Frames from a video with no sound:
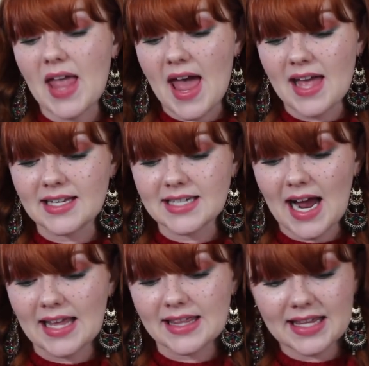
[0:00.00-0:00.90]
And
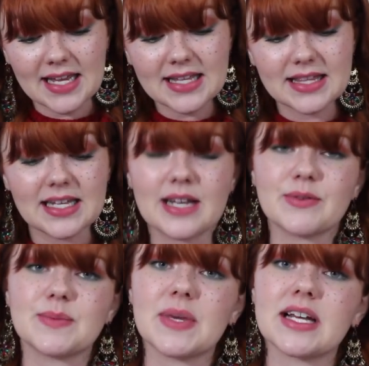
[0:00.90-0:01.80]
I think that
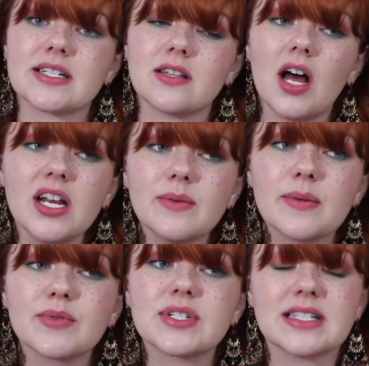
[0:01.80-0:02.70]
it was because a lot of
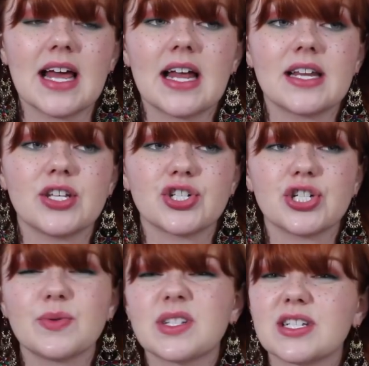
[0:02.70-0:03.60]
people said that
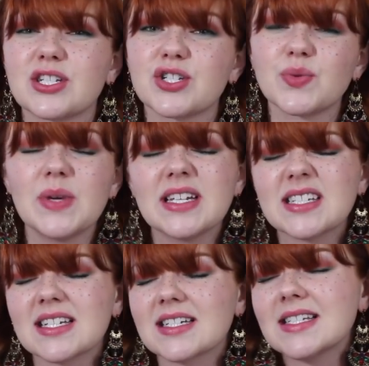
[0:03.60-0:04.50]
she was this sweet
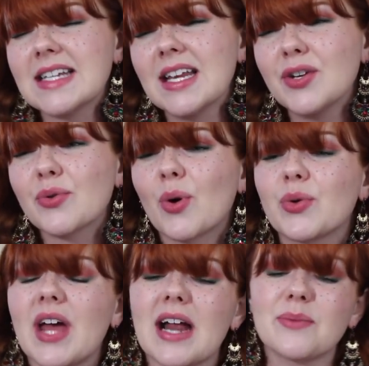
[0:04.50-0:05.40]

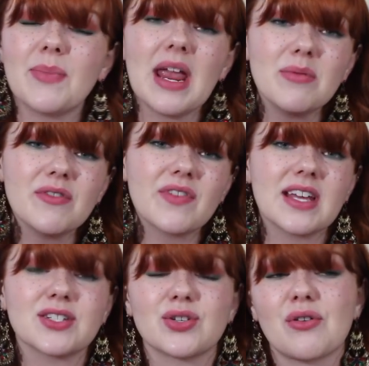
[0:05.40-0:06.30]
16-year-old that had a baby
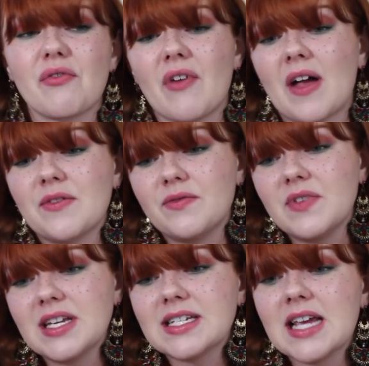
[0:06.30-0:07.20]
face, stood at 5
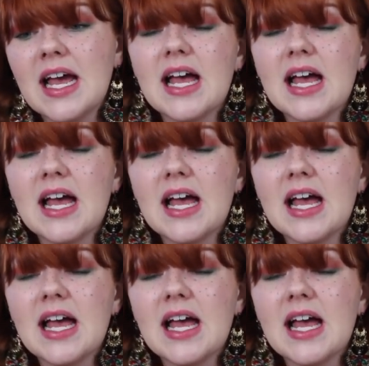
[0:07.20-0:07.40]
feet.